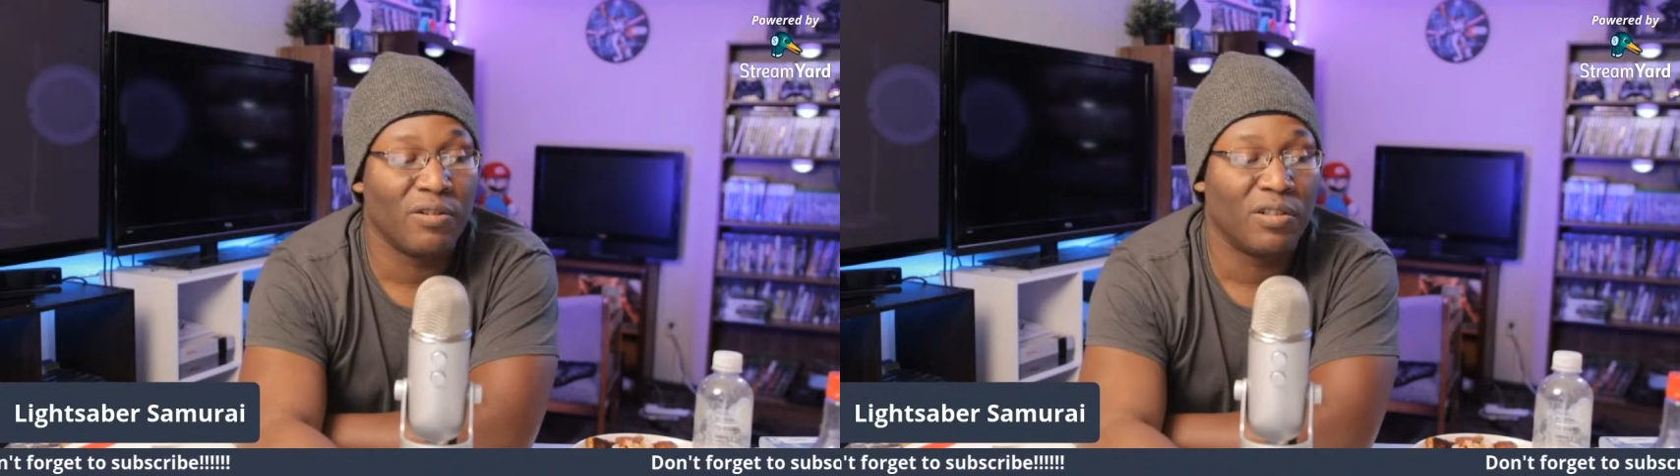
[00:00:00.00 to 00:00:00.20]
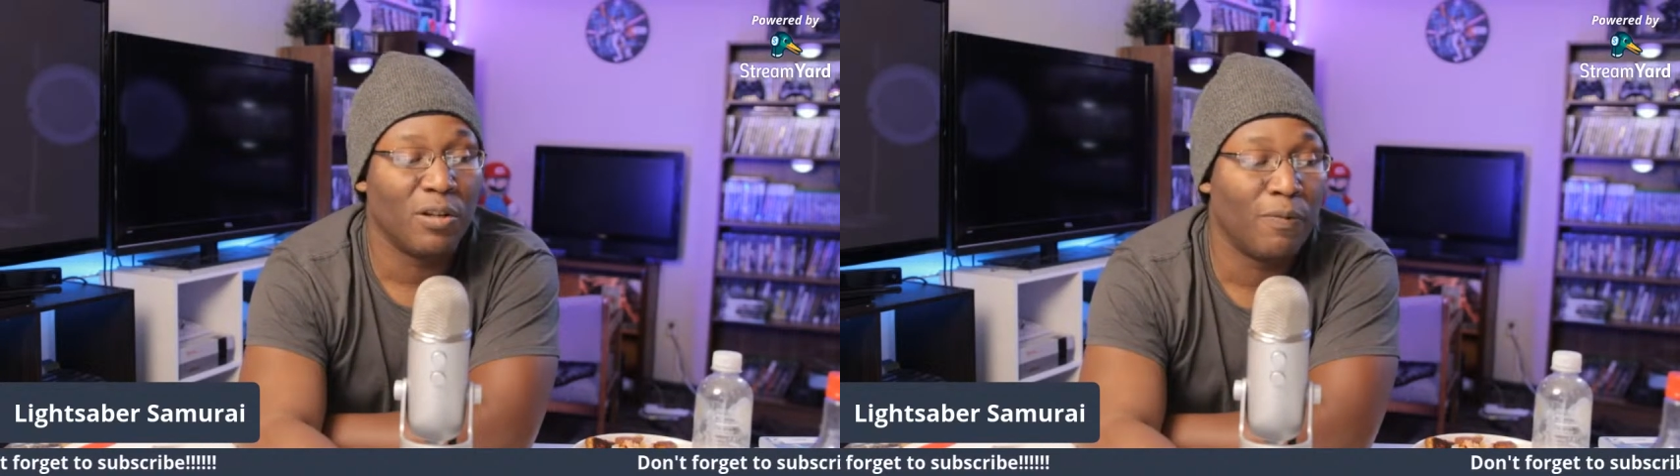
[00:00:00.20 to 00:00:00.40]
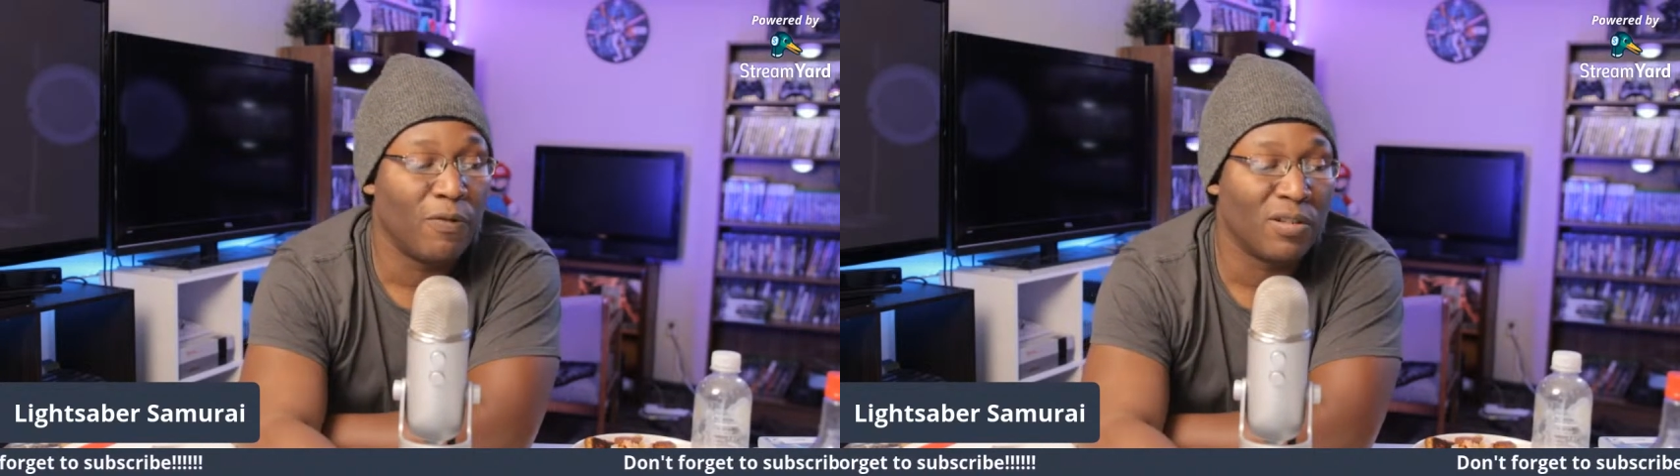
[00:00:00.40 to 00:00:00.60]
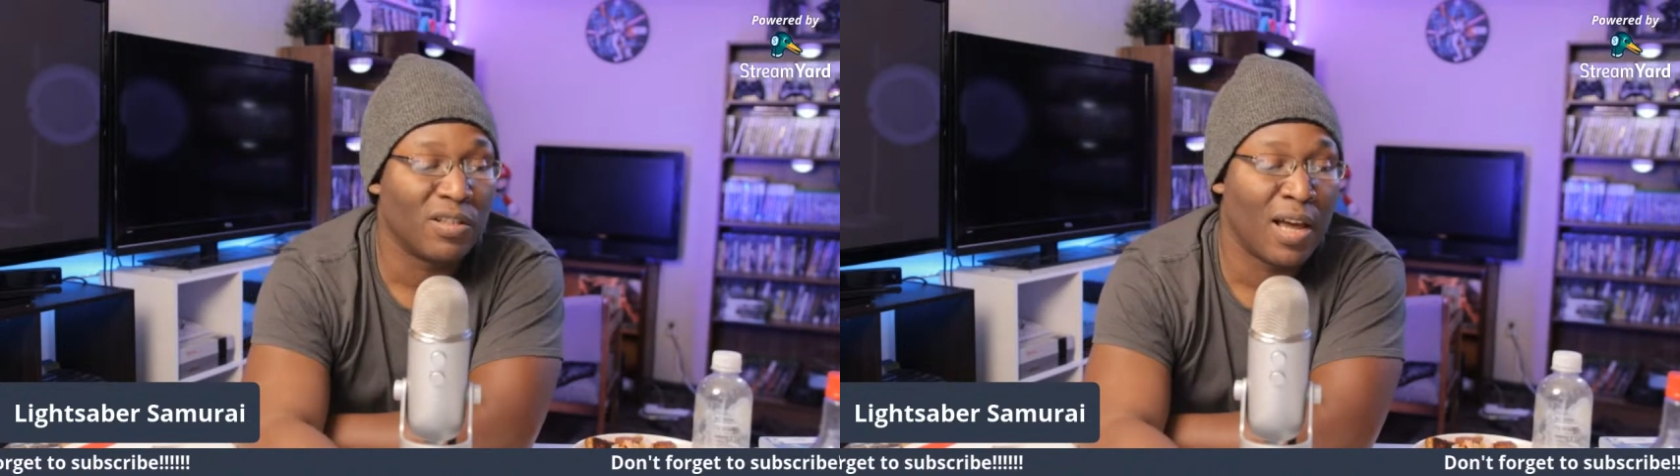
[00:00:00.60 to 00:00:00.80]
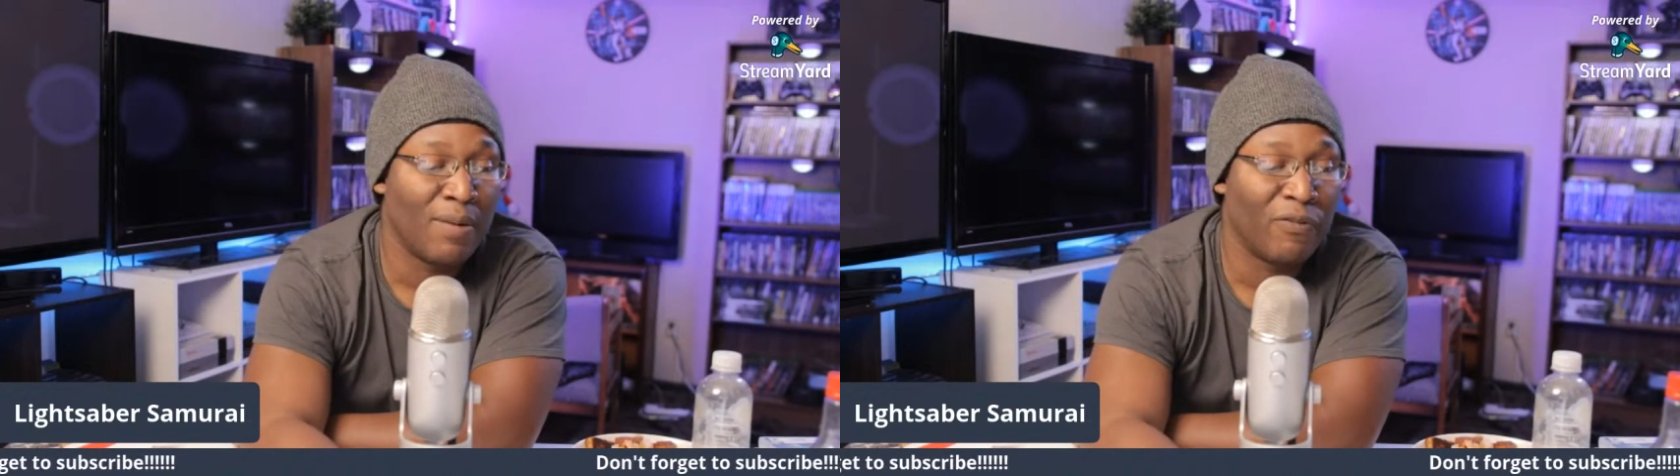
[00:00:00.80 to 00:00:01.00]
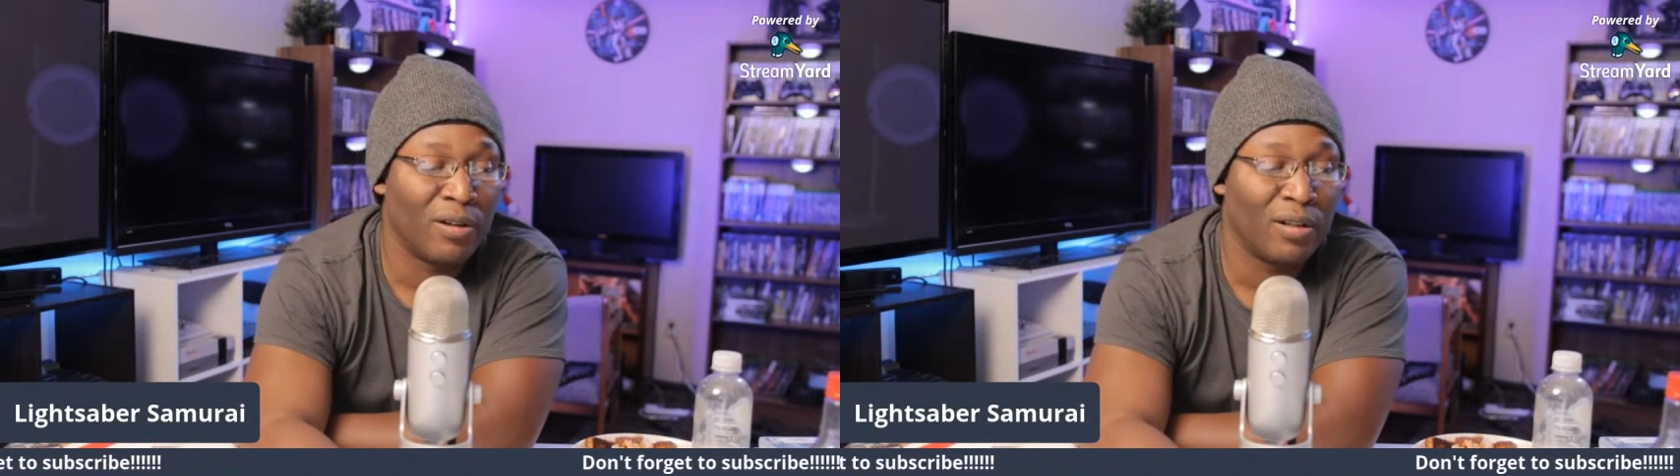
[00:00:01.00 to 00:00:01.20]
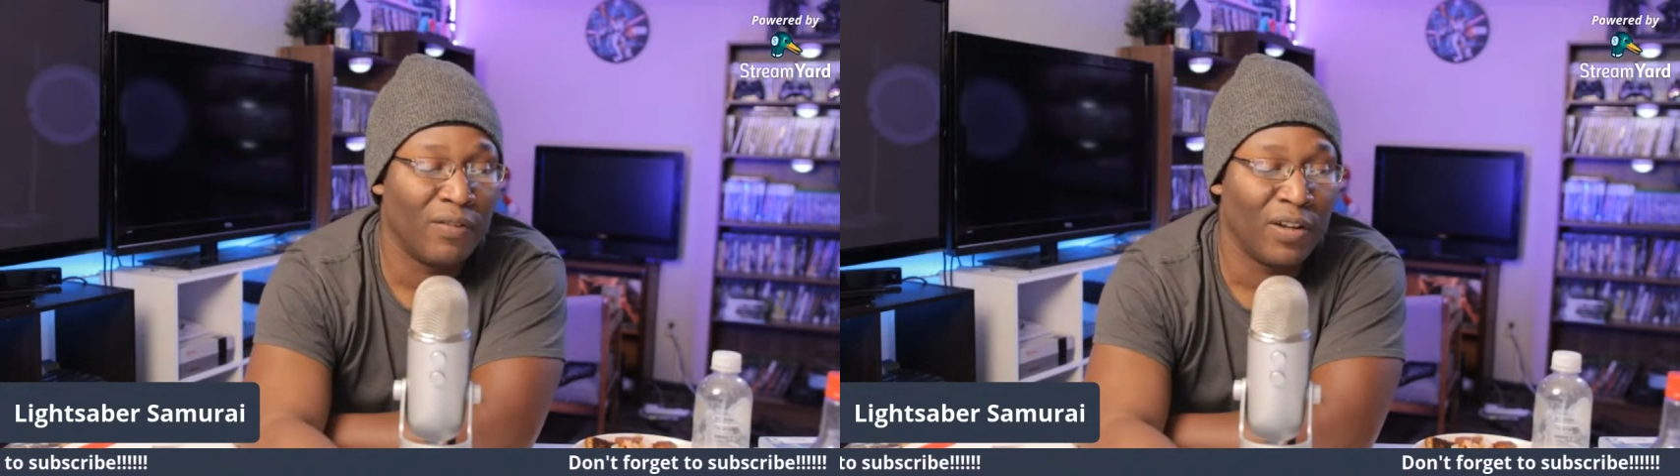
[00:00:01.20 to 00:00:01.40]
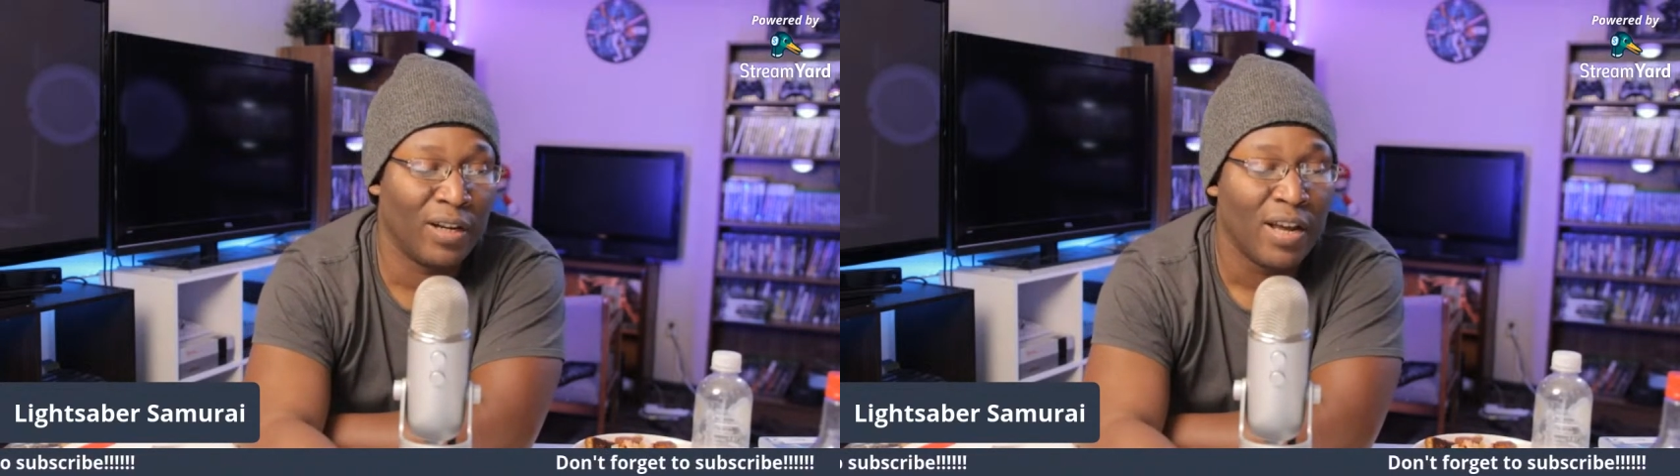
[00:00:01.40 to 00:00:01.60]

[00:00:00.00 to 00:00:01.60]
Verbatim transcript: youtube full-time for a living